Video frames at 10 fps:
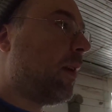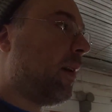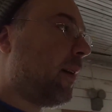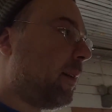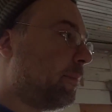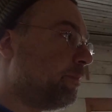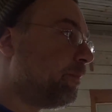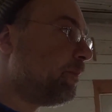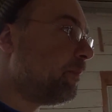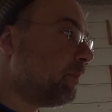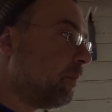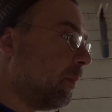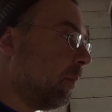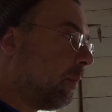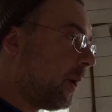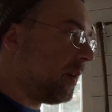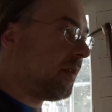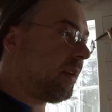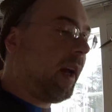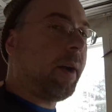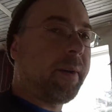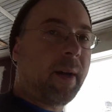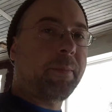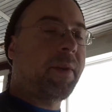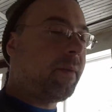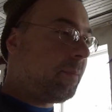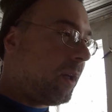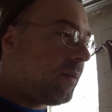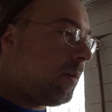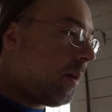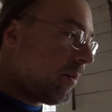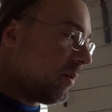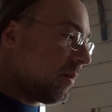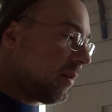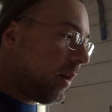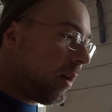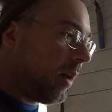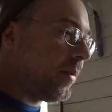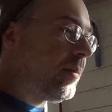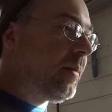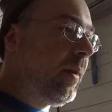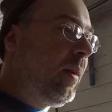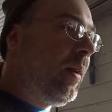but it's scaled up to a much larger size.